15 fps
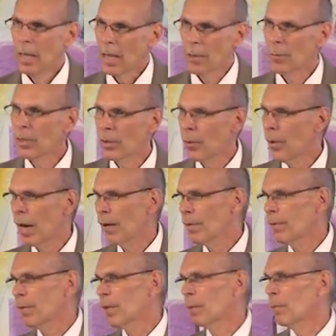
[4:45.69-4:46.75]
I don't want to go
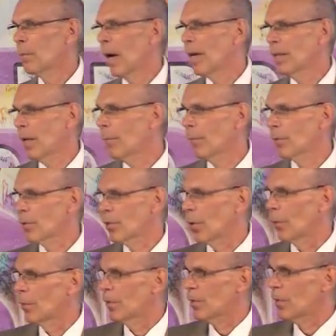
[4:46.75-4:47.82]
out of my comfort
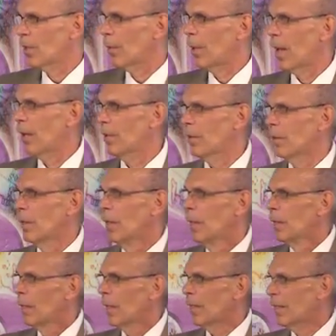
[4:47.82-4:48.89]
zone to somehow
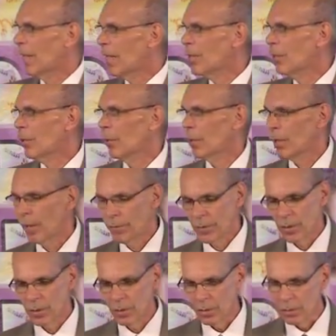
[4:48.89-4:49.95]
engage you enough
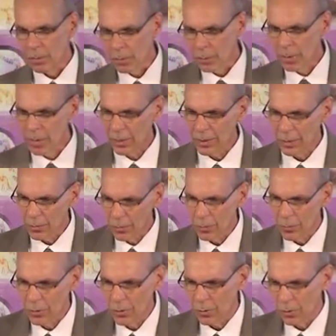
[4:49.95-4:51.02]
to begin to
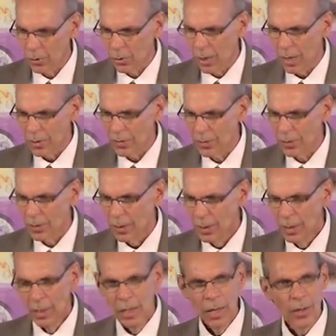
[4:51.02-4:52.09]
introduce you to Christ.
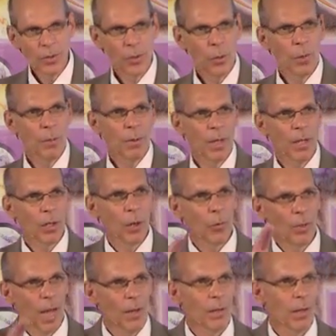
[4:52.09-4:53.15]
And so we begin to
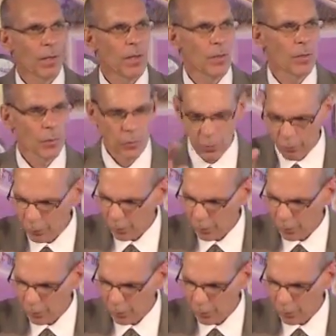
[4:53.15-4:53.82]
go down the list. You're too